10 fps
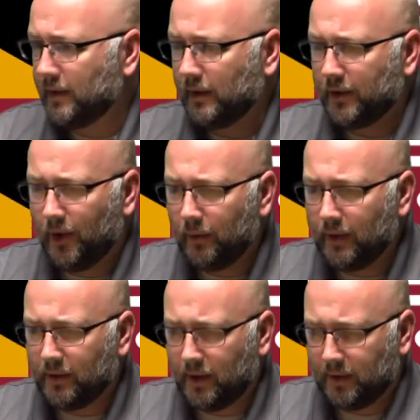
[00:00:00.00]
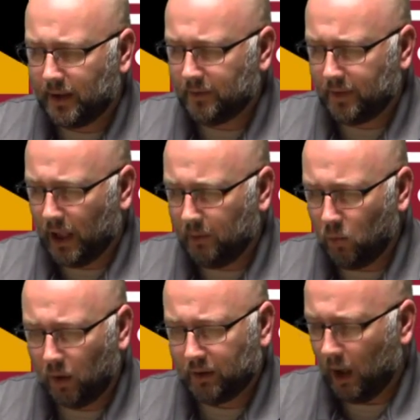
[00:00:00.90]
And I think the only thing that's got to be
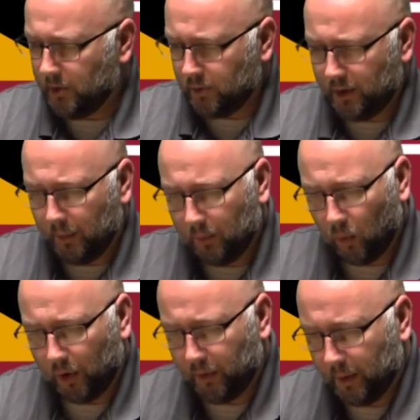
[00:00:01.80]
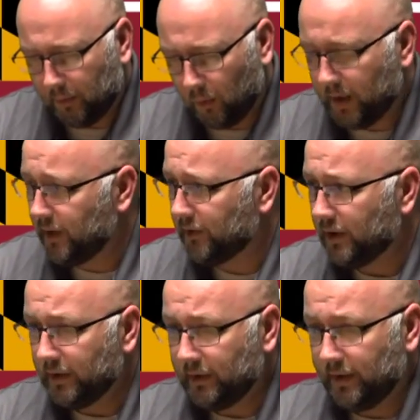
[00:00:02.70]
worked out between the employer and
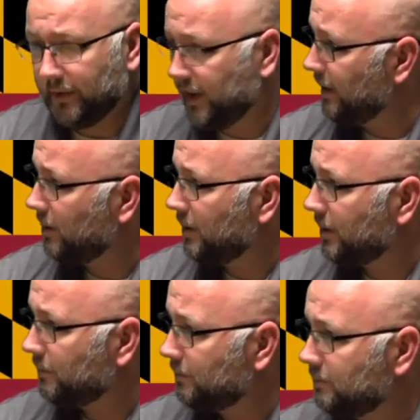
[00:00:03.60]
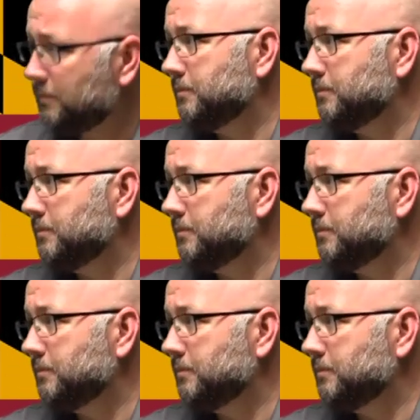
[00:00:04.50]
employees is getting them here.